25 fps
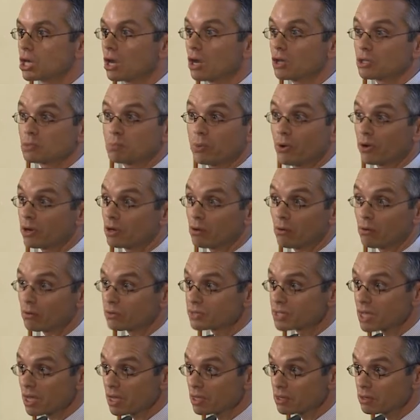as political
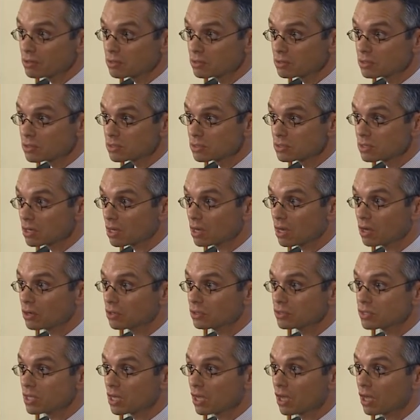science.
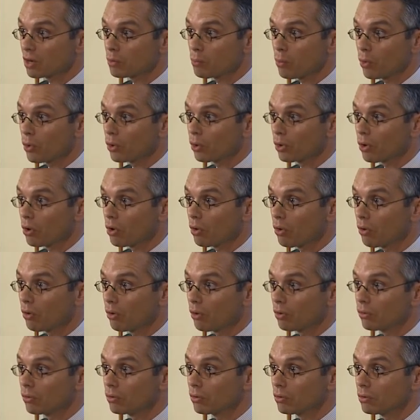They can work
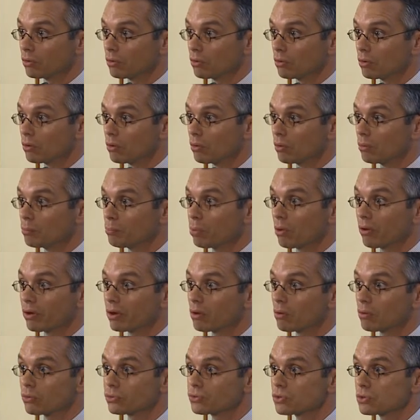on
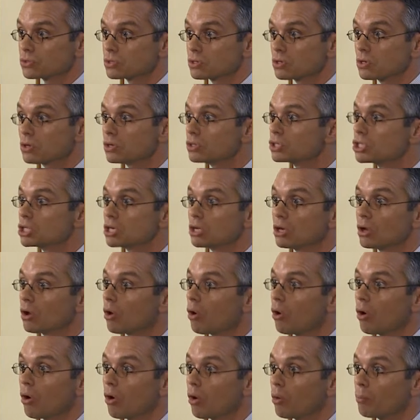political sociology
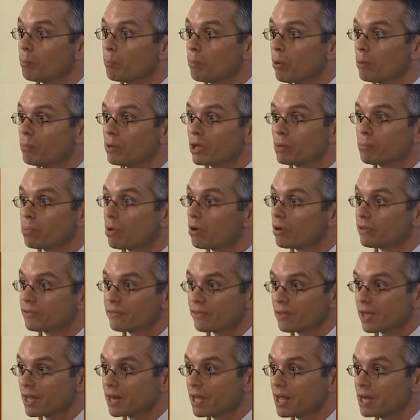or public
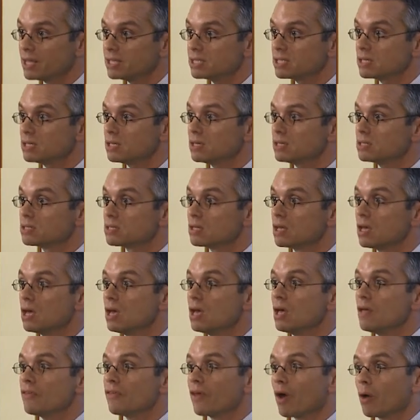policy analysis.
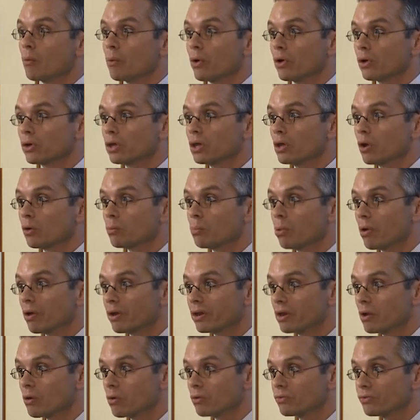They are working on
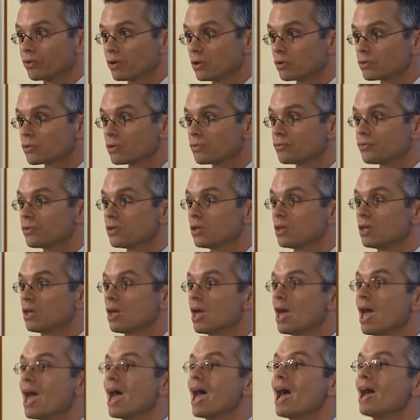political philosophy,
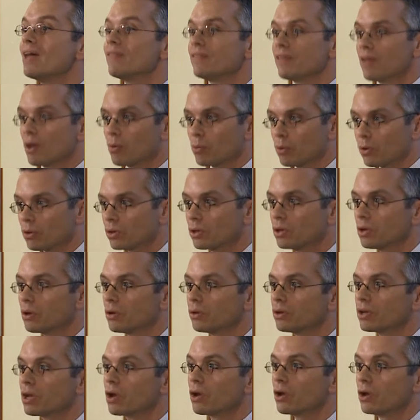and they are working
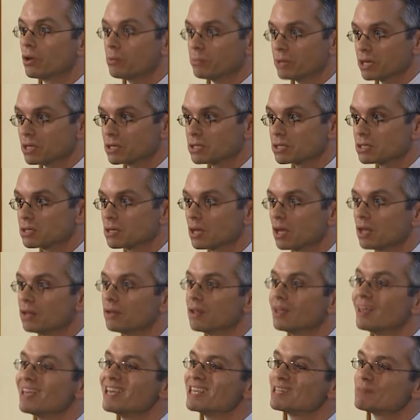on economics, and
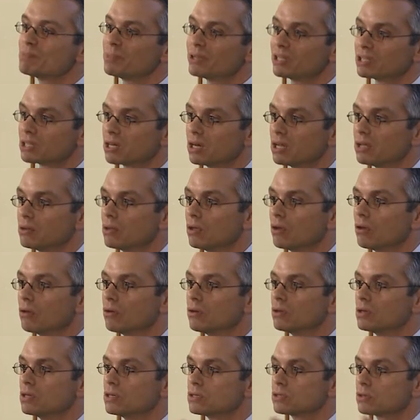especially
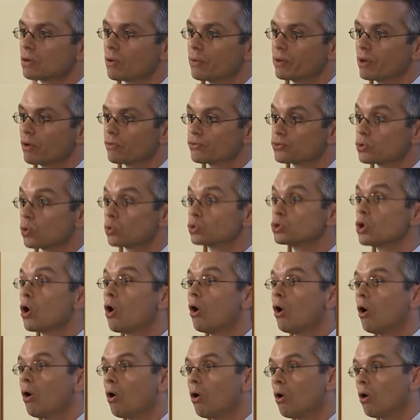history of thought
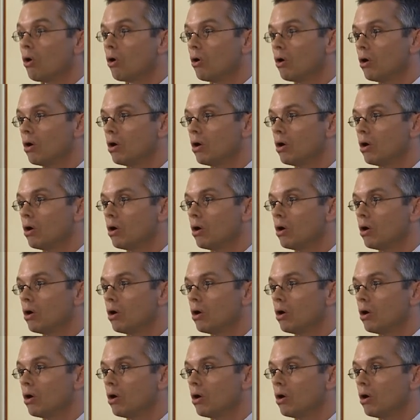or